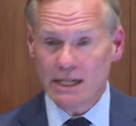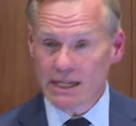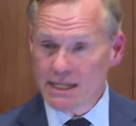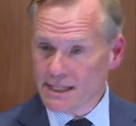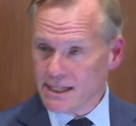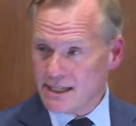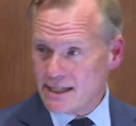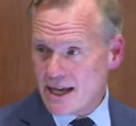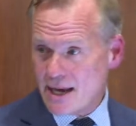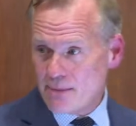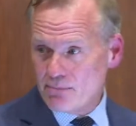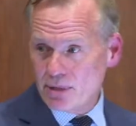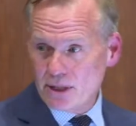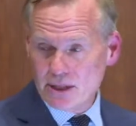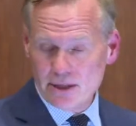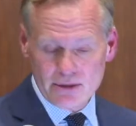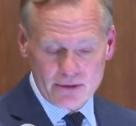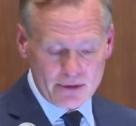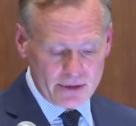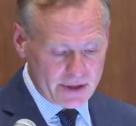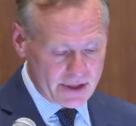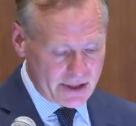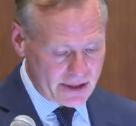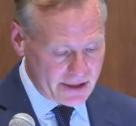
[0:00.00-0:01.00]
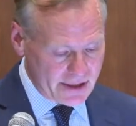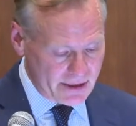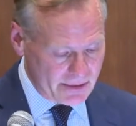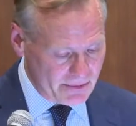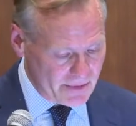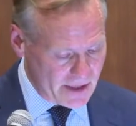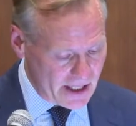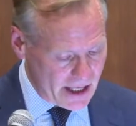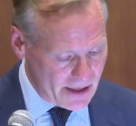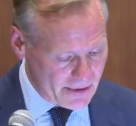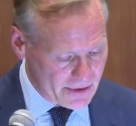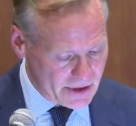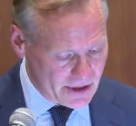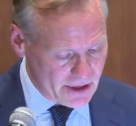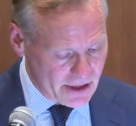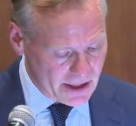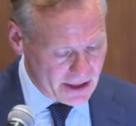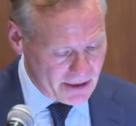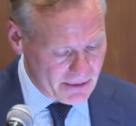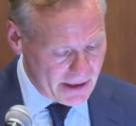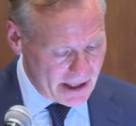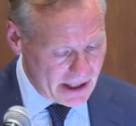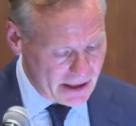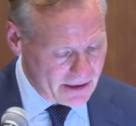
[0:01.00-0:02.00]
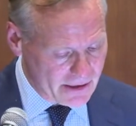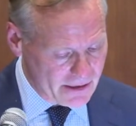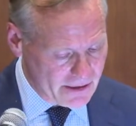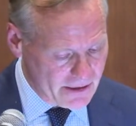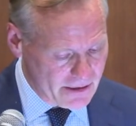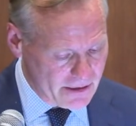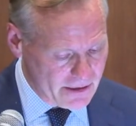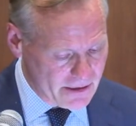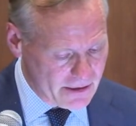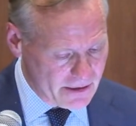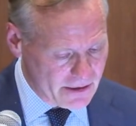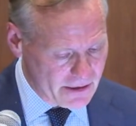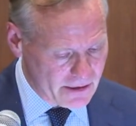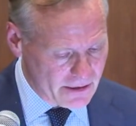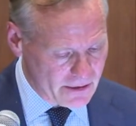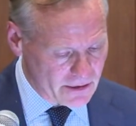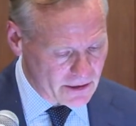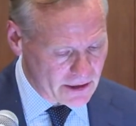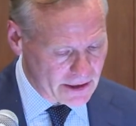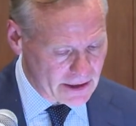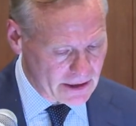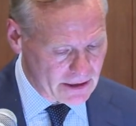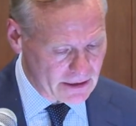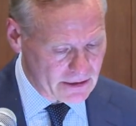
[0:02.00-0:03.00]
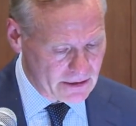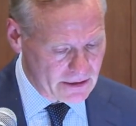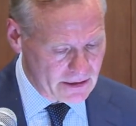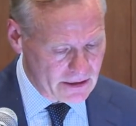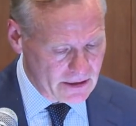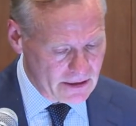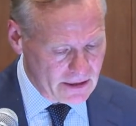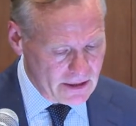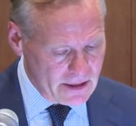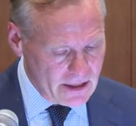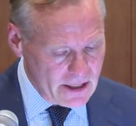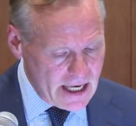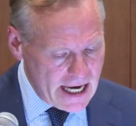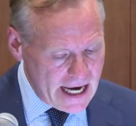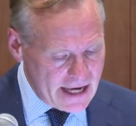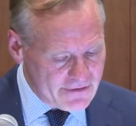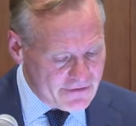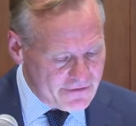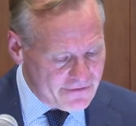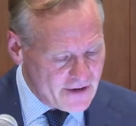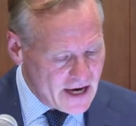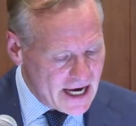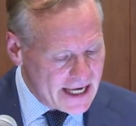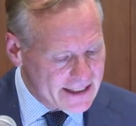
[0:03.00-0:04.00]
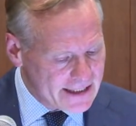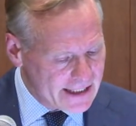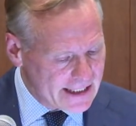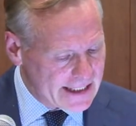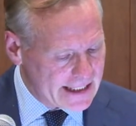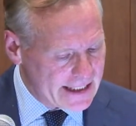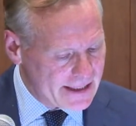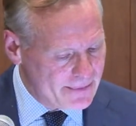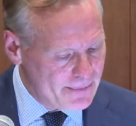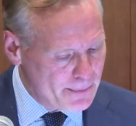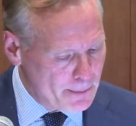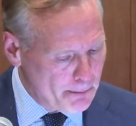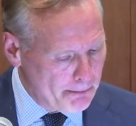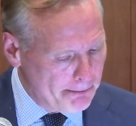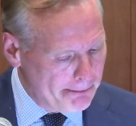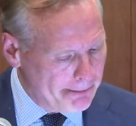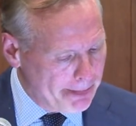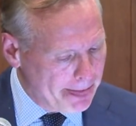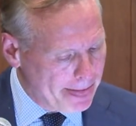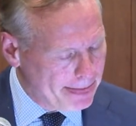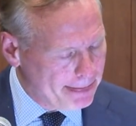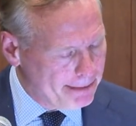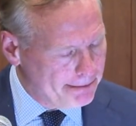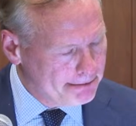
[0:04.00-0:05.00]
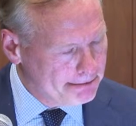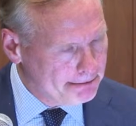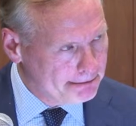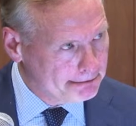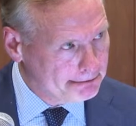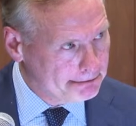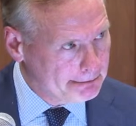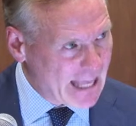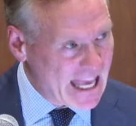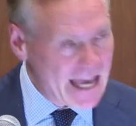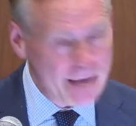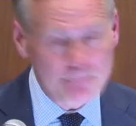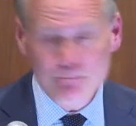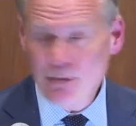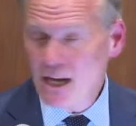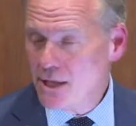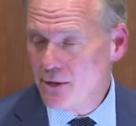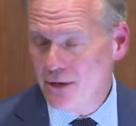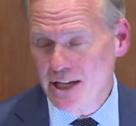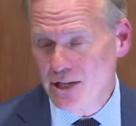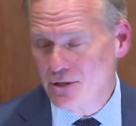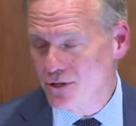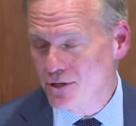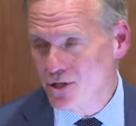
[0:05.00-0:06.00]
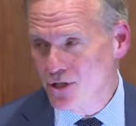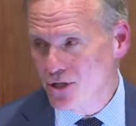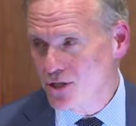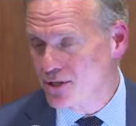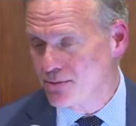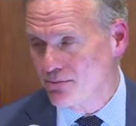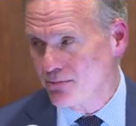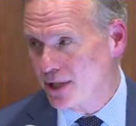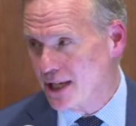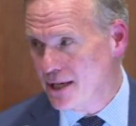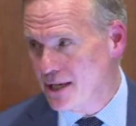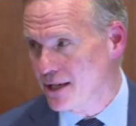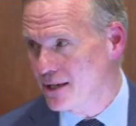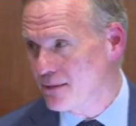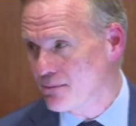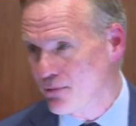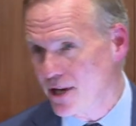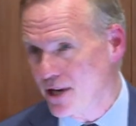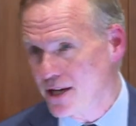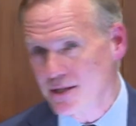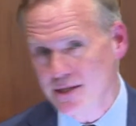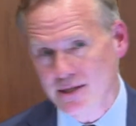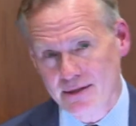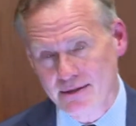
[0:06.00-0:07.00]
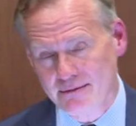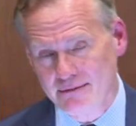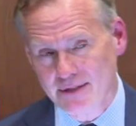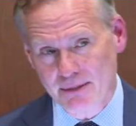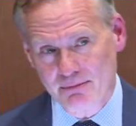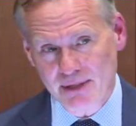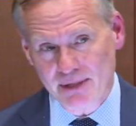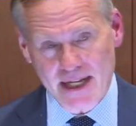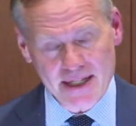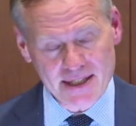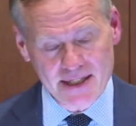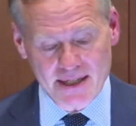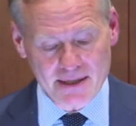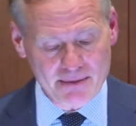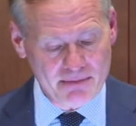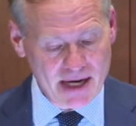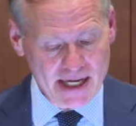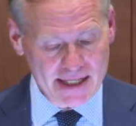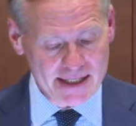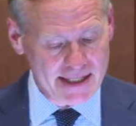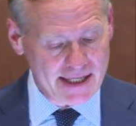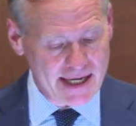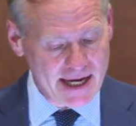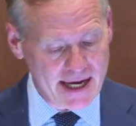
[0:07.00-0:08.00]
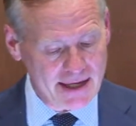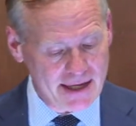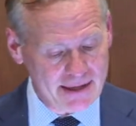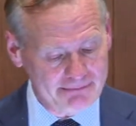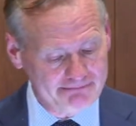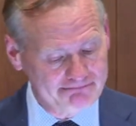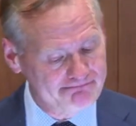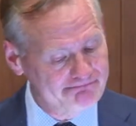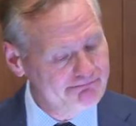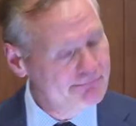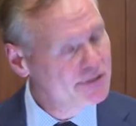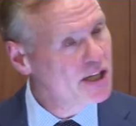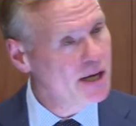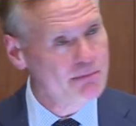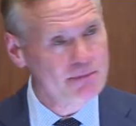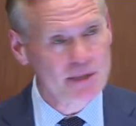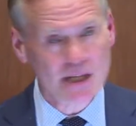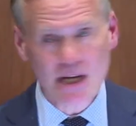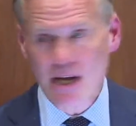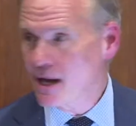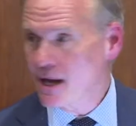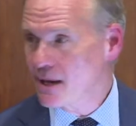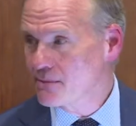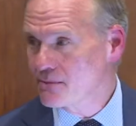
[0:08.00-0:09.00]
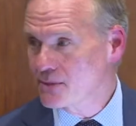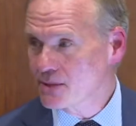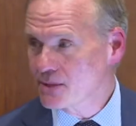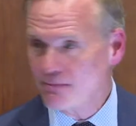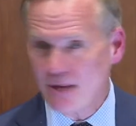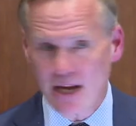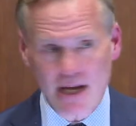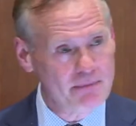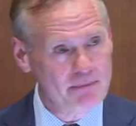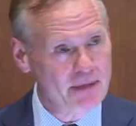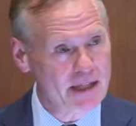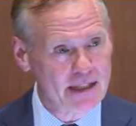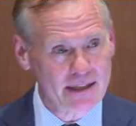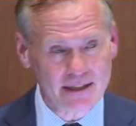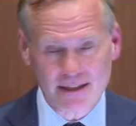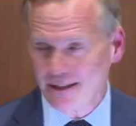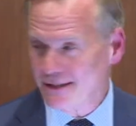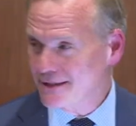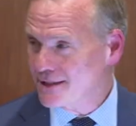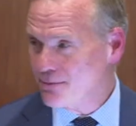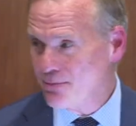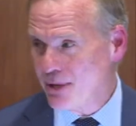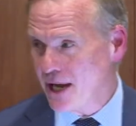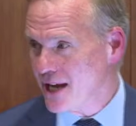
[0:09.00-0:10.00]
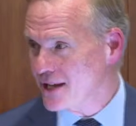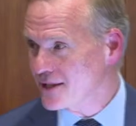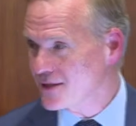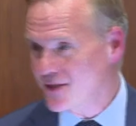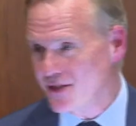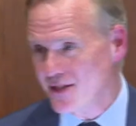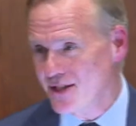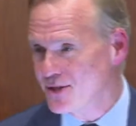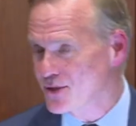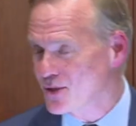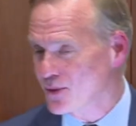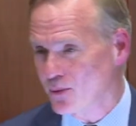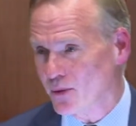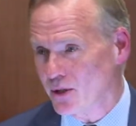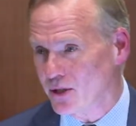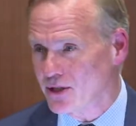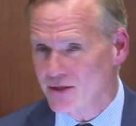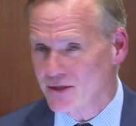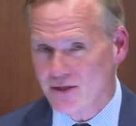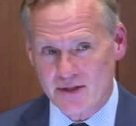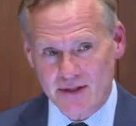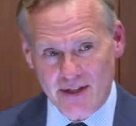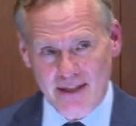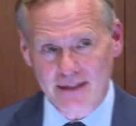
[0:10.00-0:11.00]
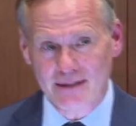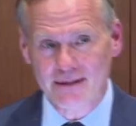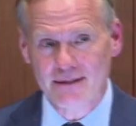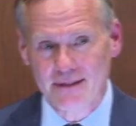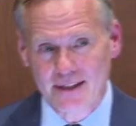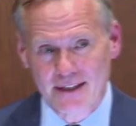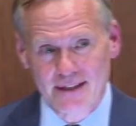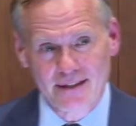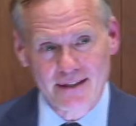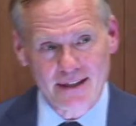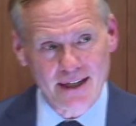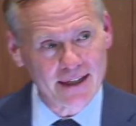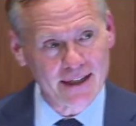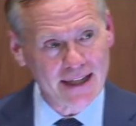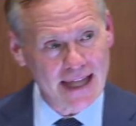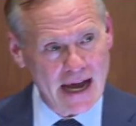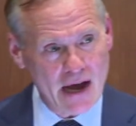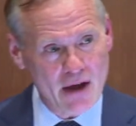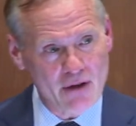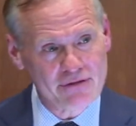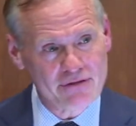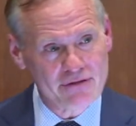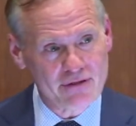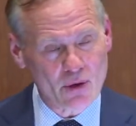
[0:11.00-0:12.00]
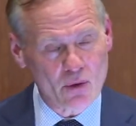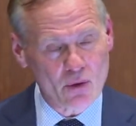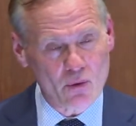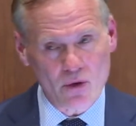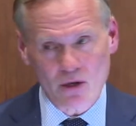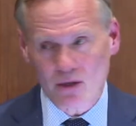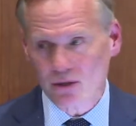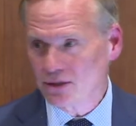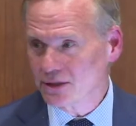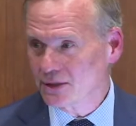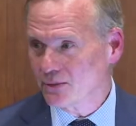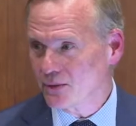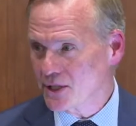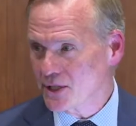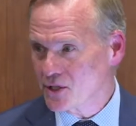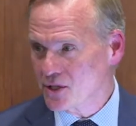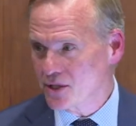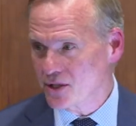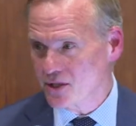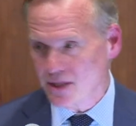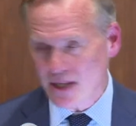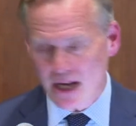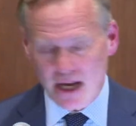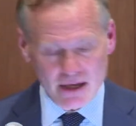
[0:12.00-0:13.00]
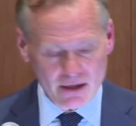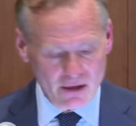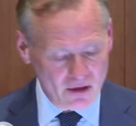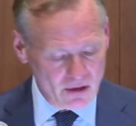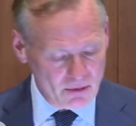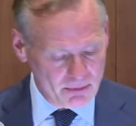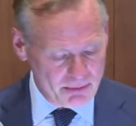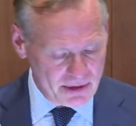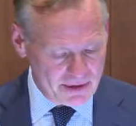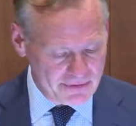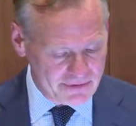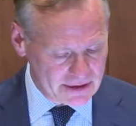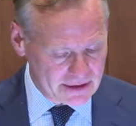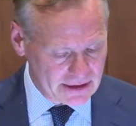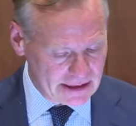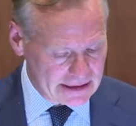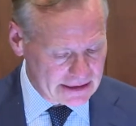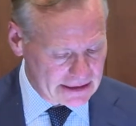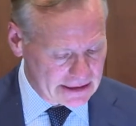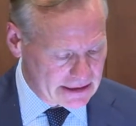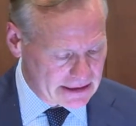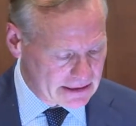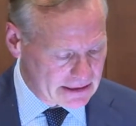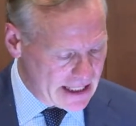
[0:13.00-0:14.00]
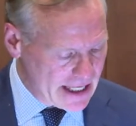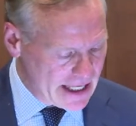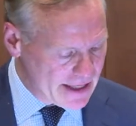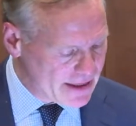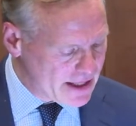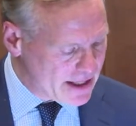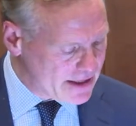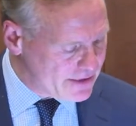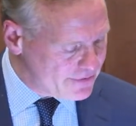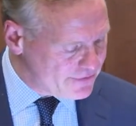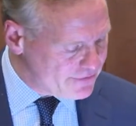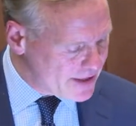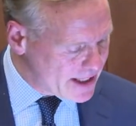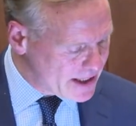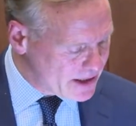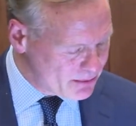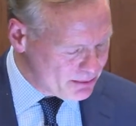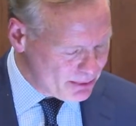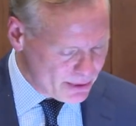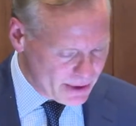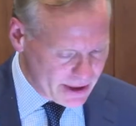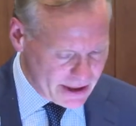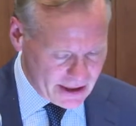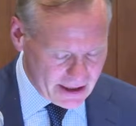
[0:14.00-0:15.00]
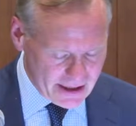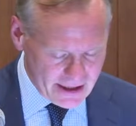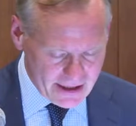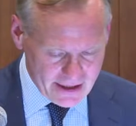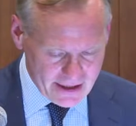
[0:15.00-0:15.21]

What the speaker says: is in that political system that I was talking about earlier. And finally, and by the way, you can just embrace complexity by saying sometimes, maybe, it depends. These are words that allow for a world in which it's not all perfectly clear. And then the final point